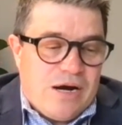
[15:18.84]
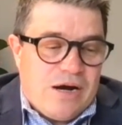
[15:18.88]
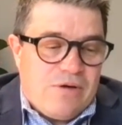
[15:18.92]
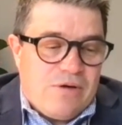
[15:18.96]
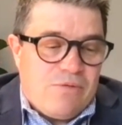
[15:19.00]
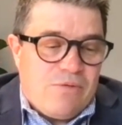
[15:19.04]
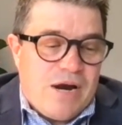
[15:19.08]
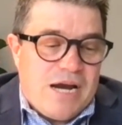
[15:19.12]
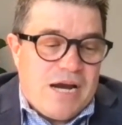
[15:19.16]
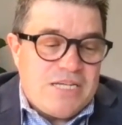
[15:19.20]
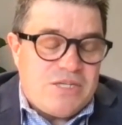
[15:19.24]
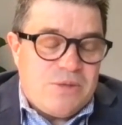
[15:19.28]

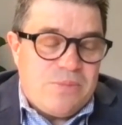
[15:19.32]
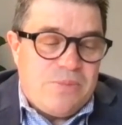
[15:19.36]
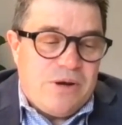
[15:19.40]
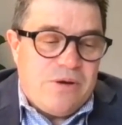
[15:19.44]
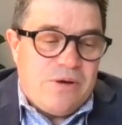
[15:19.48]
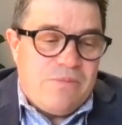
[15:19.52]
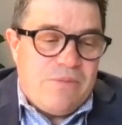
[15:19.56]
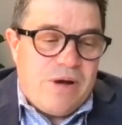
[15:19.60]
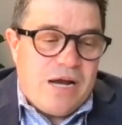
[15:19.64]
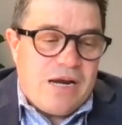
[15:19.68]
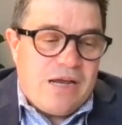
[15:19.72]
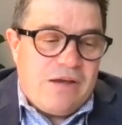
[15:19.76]
raise a bit
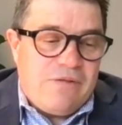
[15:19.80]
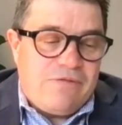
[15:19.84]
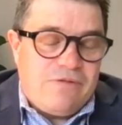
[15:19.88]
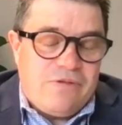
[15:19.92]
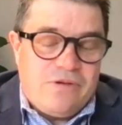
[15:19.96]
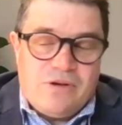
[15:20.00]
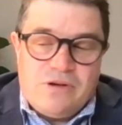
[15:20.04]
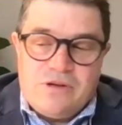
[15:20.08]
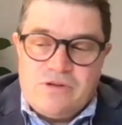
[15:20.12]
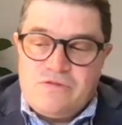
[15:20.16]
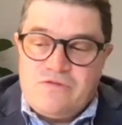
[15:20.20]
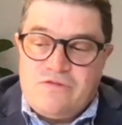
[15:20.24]
of money
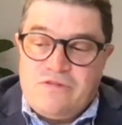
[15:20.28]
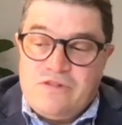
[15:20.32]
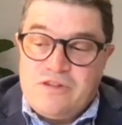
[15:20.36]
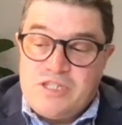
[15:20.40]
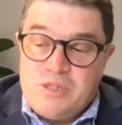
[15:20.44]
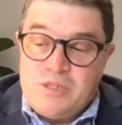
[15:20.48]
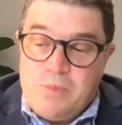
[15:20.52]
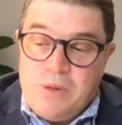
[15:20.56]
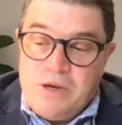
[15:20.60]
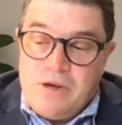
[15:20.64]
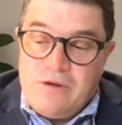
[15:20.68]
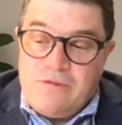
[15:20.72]
for
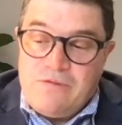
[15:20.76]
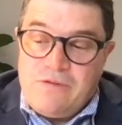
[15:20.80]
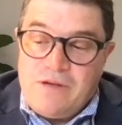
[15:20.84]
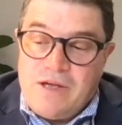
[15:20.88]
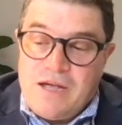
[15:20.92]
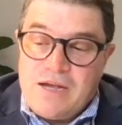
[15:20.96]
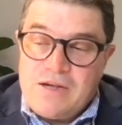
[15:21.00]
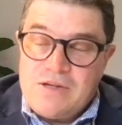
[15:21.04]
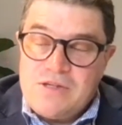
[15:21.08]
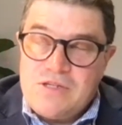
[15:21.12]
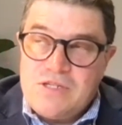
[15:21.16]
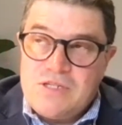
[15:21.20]

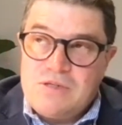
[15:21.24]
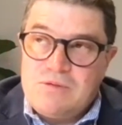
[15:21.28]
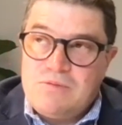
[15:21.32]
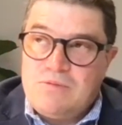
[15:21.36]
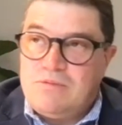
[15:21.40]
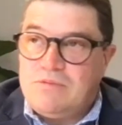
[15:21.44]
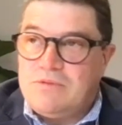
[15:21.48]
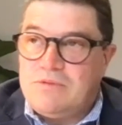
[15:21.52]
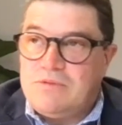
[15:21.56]
SpinFX,